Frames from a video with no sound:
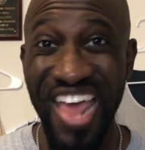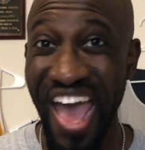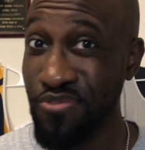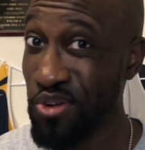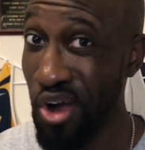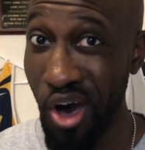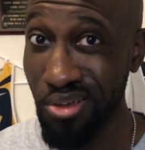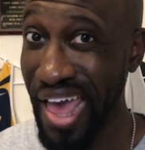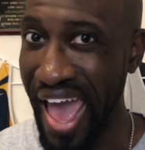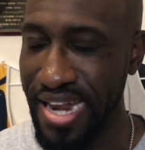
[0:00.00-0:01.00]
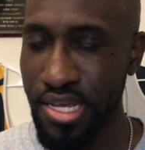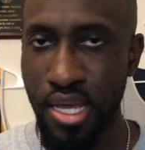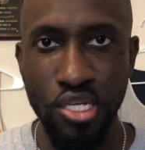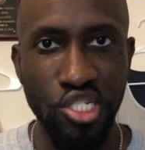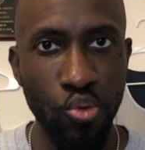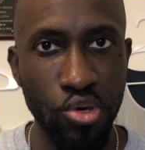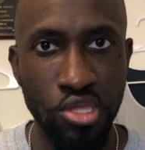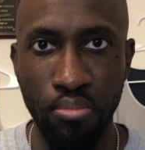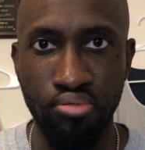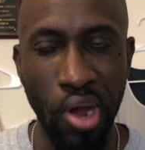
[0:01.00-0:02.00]
after all that, she was the
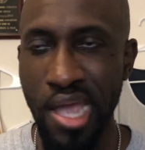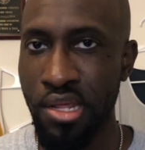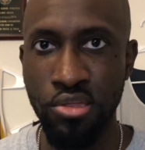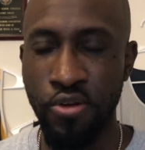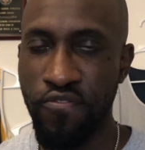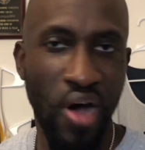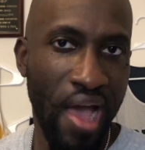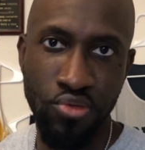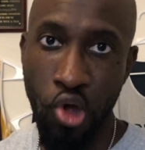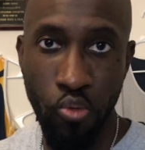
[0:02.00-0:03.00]
brightest of 5-star